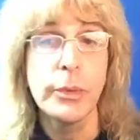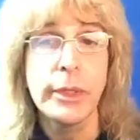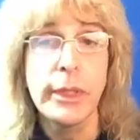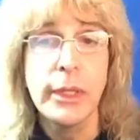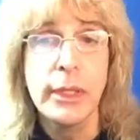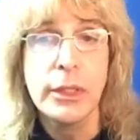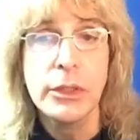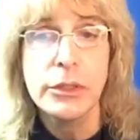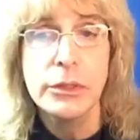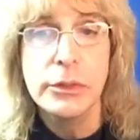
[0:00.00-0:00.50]

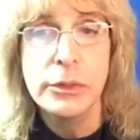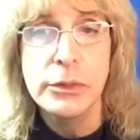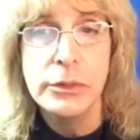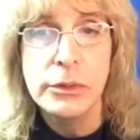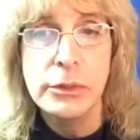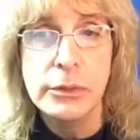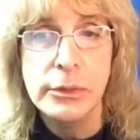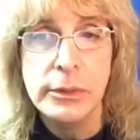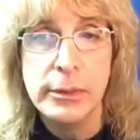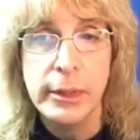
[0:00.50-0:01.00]

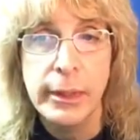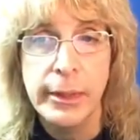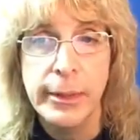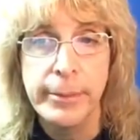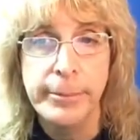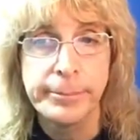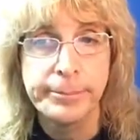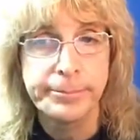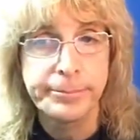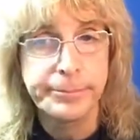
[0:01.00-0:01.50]
reactions
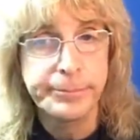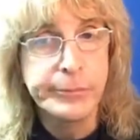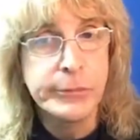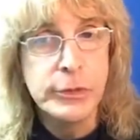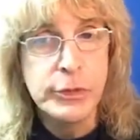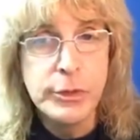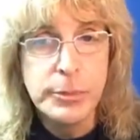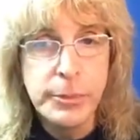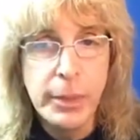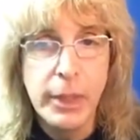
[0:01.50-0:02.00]
in
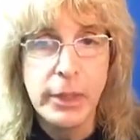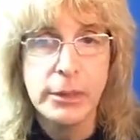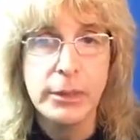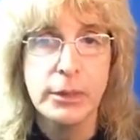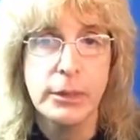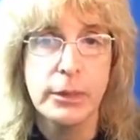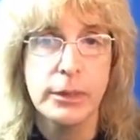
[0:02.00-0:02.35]
your body